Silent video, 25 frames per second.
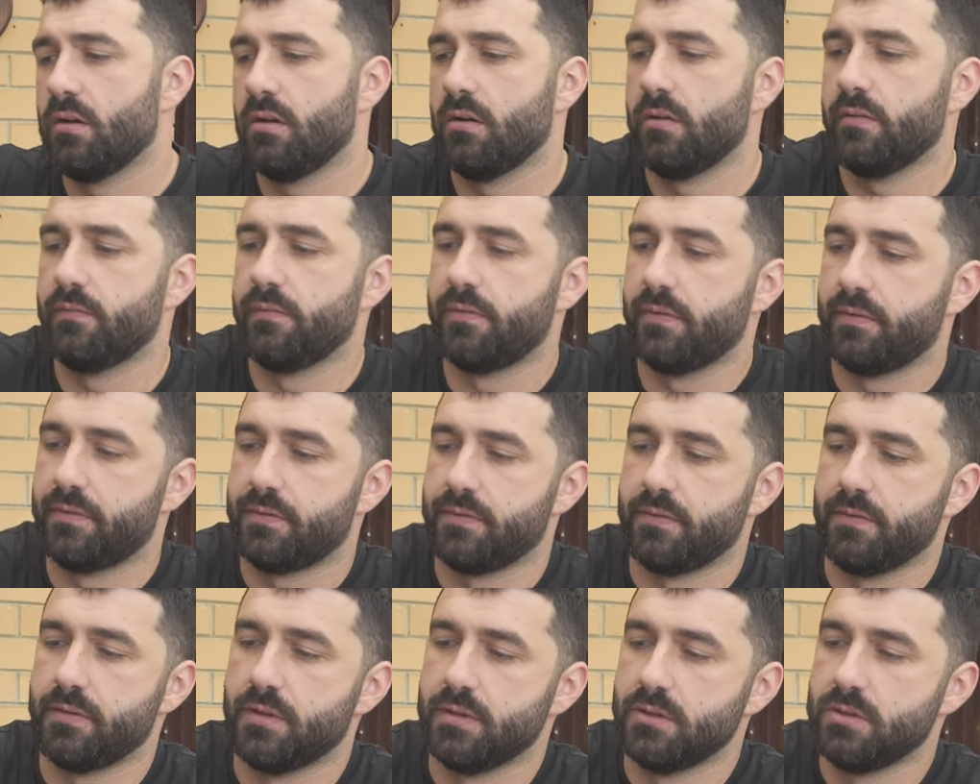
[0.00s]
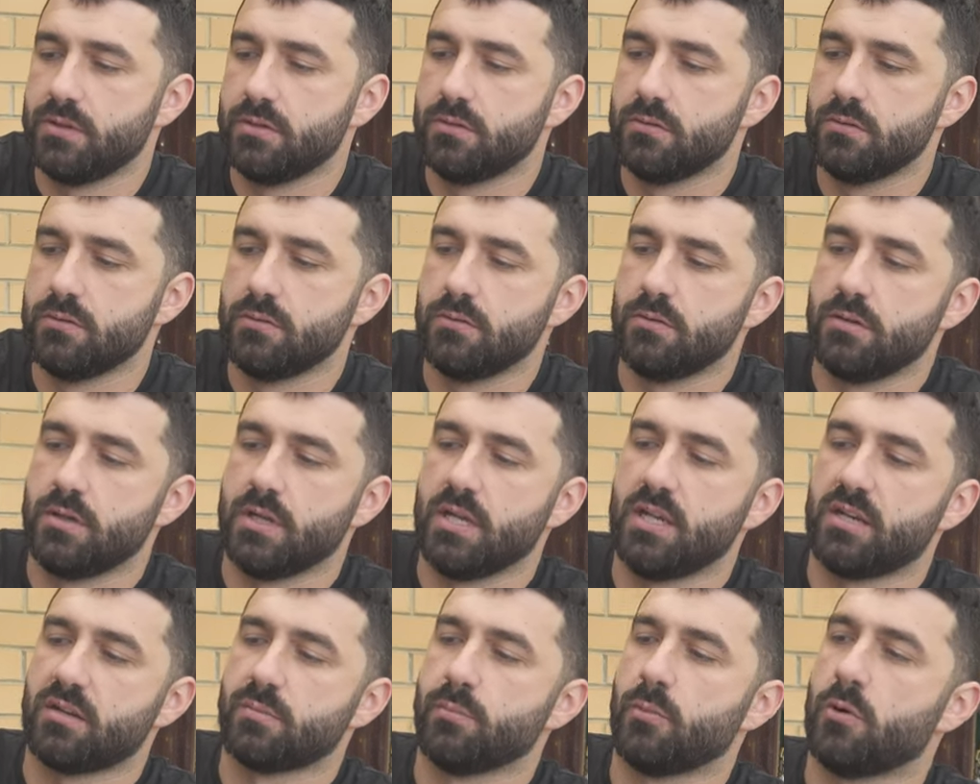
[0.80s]
of the new
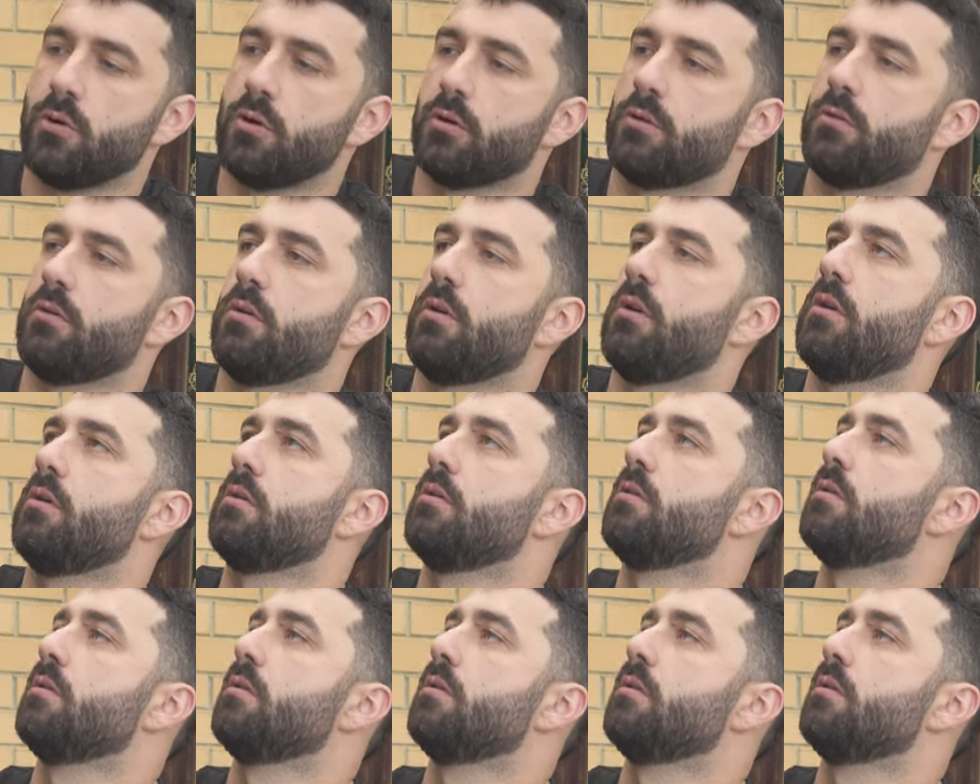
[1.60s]
Hikmicro,